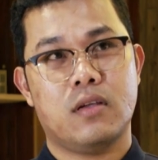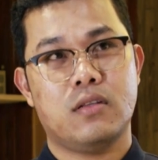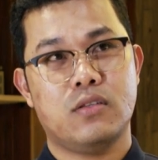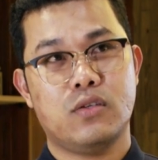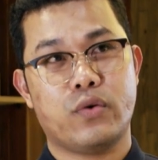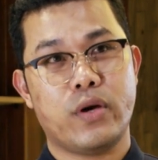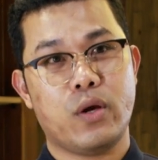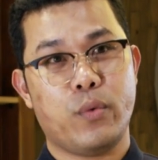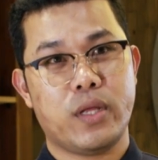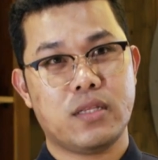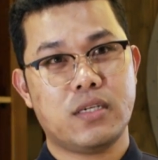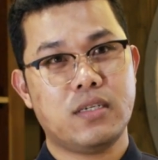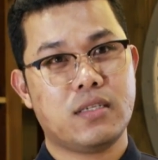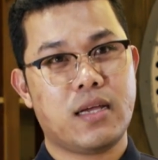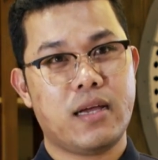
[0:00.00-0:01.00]
during
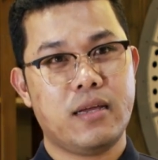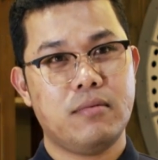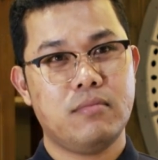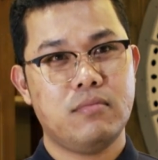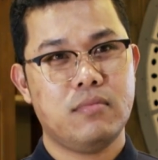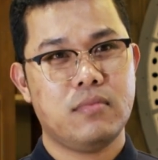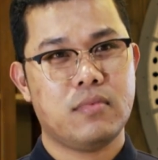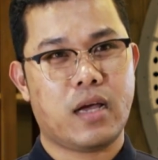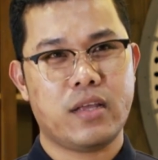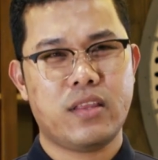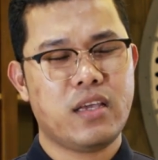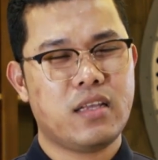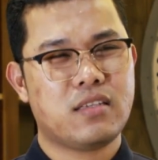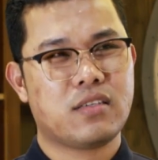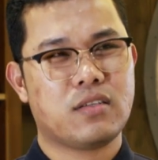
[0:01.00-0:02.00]
winter time, I
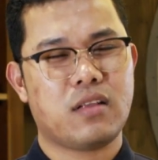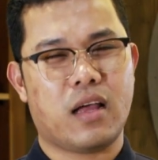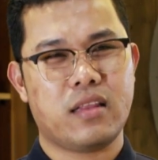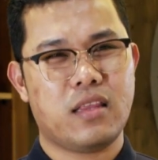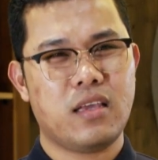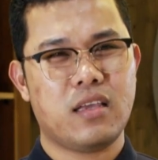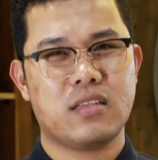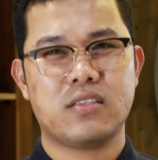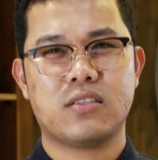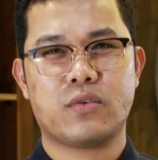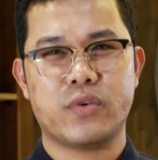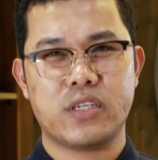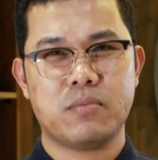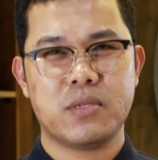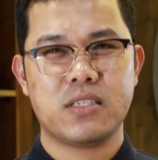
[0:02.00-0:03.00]
think it's
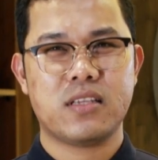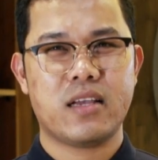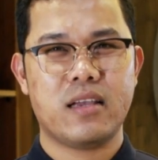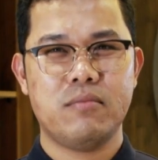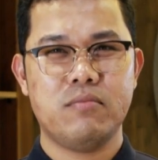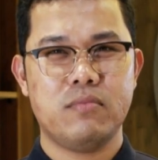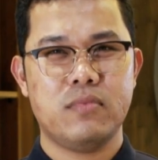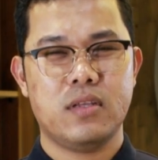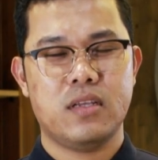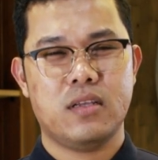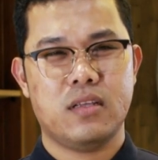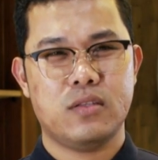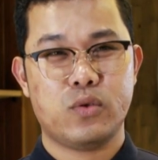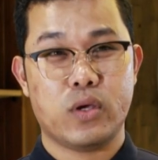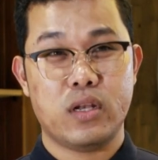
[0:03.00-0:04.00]
Christmas time,
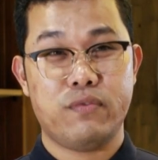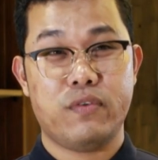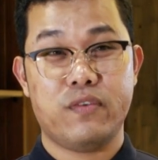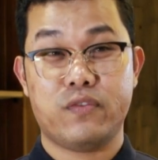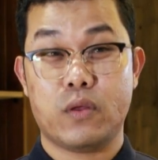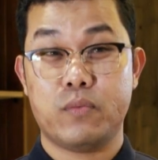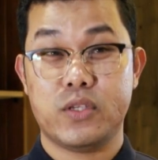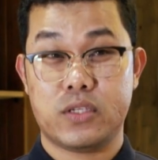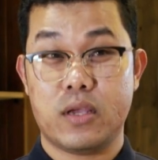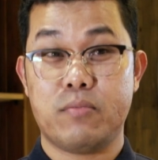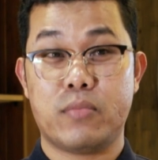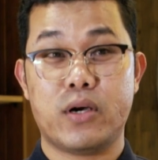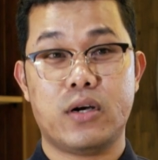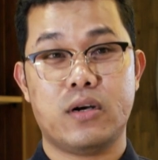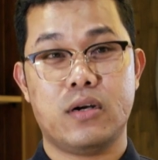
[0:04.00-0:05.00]
25th of
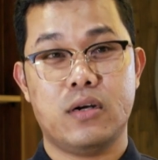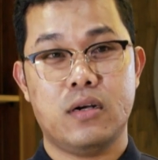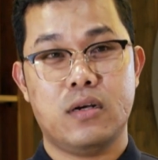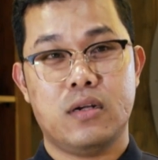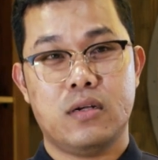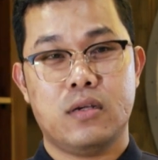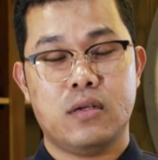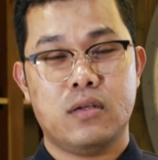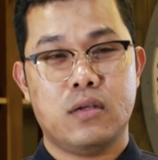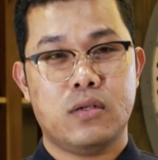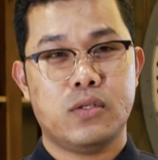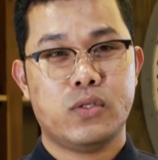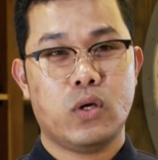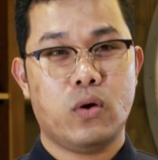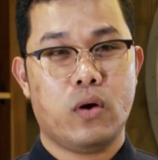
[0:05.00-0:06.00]
December.
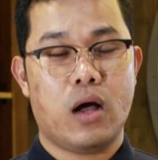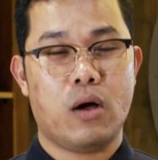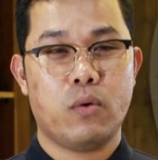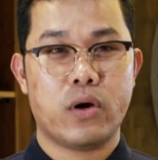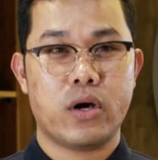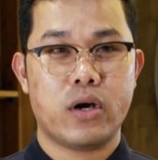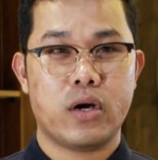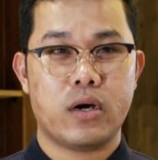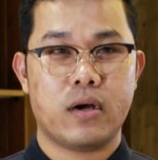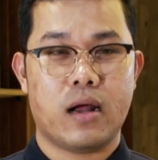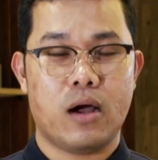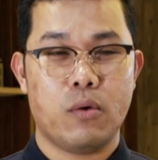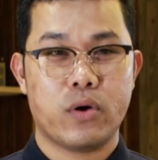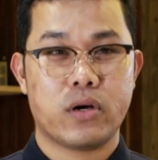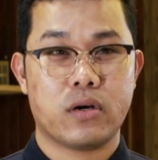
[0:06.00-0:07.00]
So our
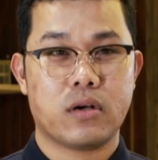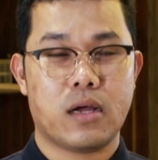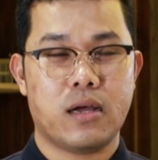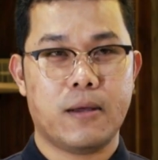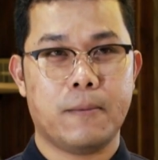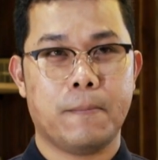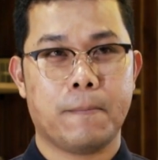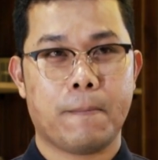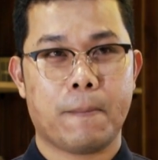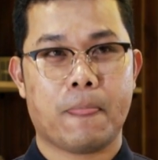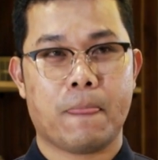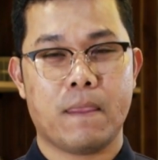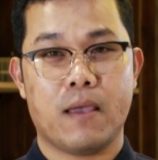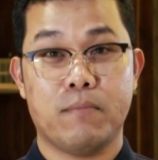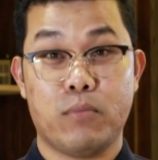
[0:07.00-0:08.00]

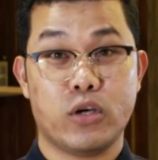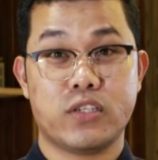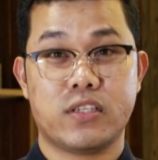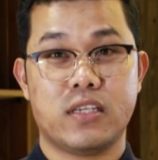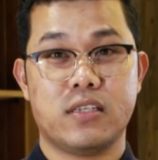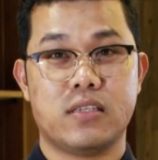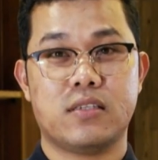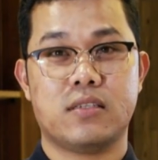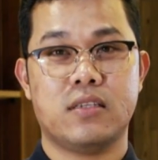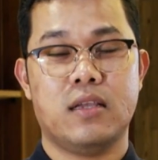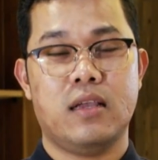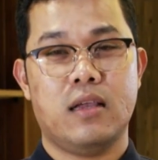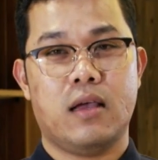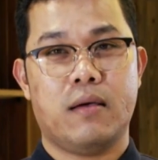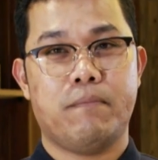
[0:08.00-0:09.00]
bosses
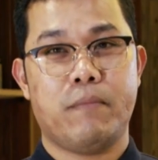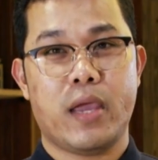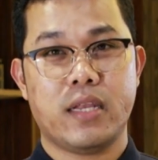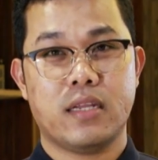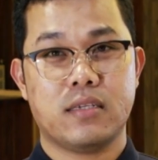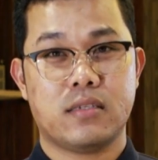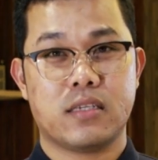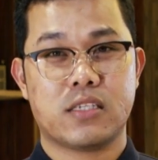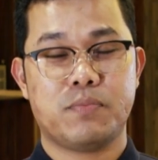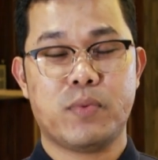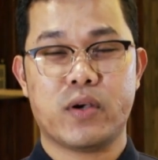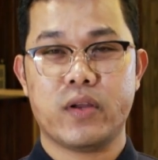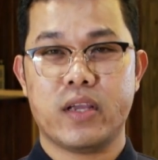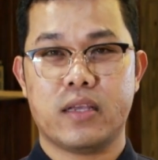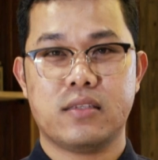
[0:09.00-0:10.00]
made us
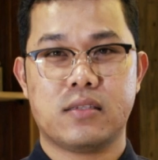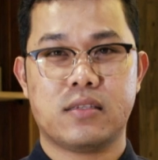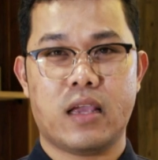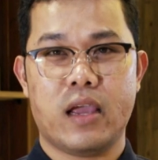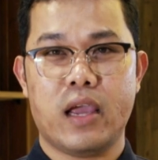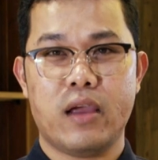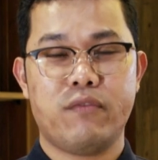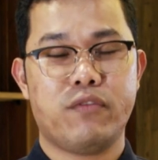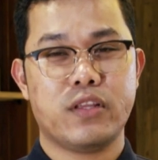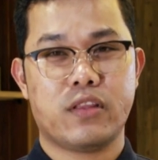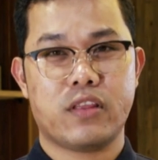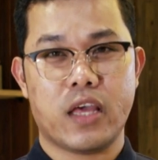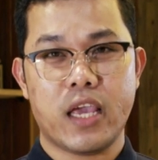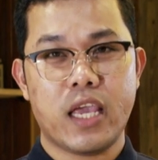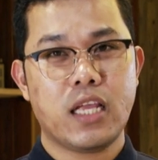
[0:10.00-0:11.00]
experience
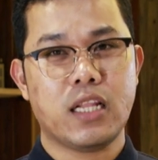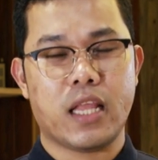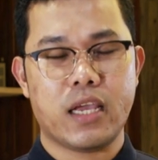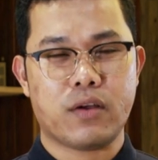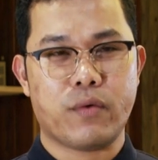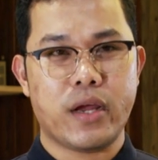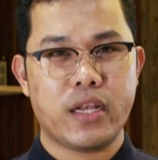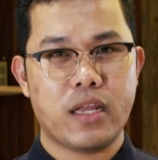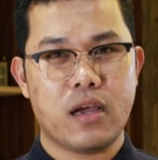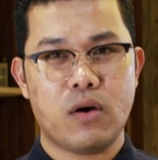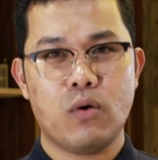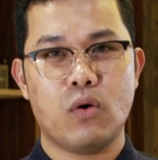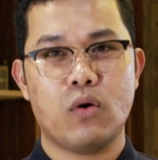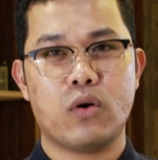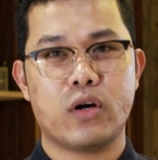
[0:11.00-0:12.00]
everything, like riding a
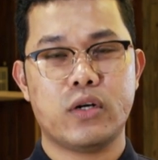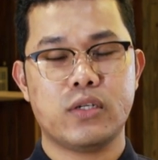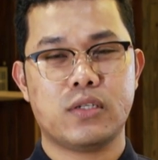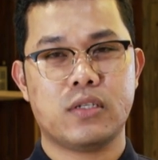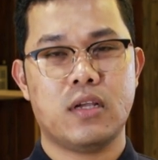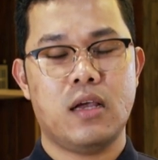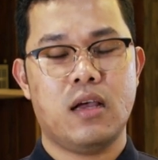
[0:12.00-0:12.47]
horse,